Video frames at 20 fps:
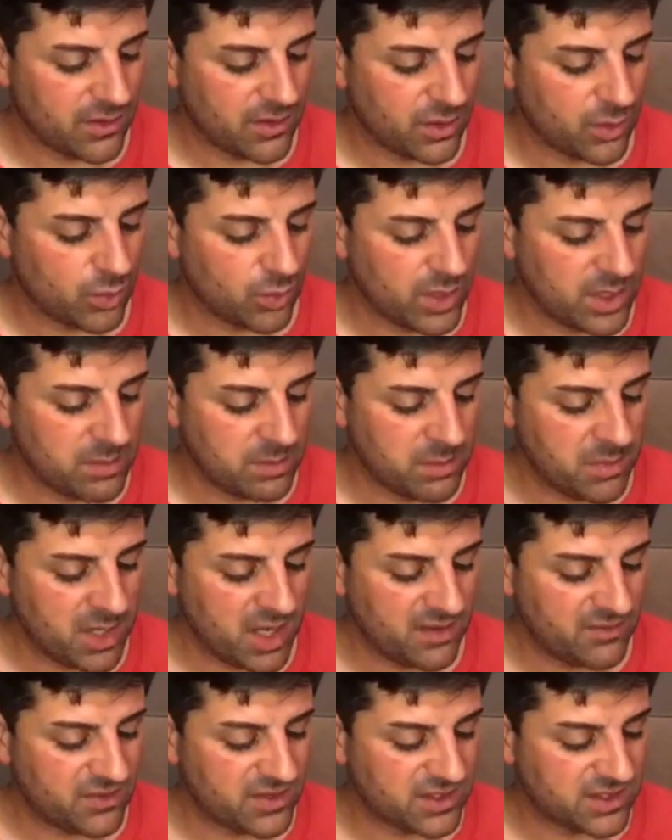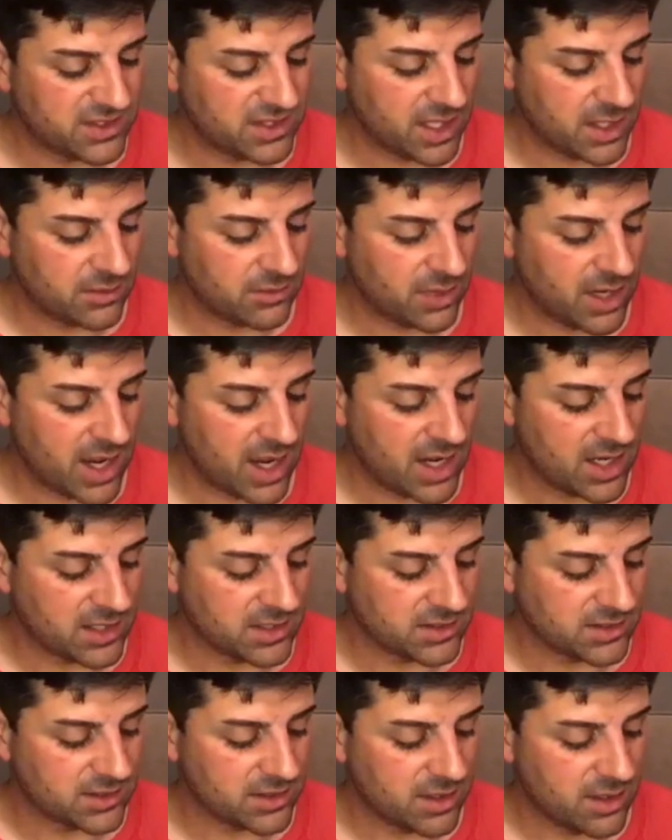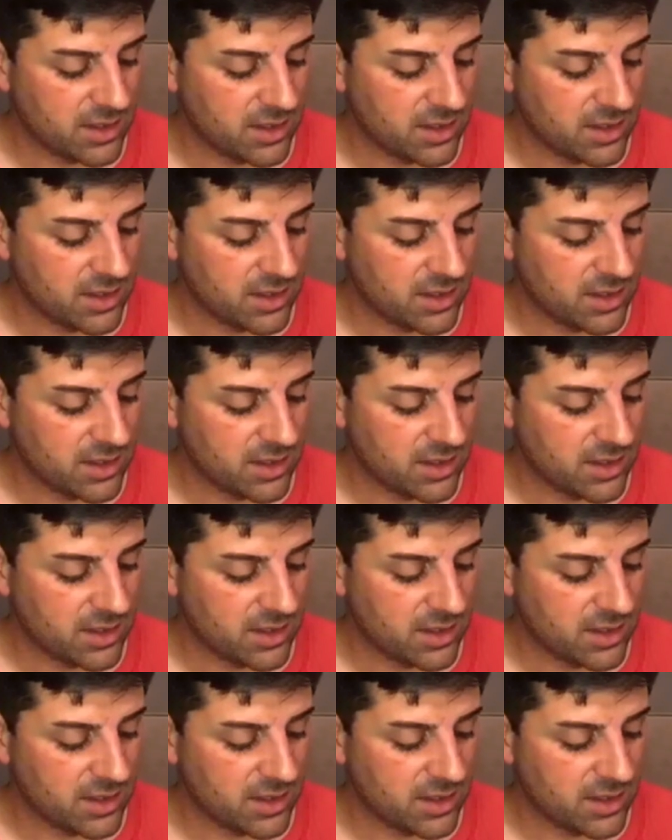the rim of the sunrise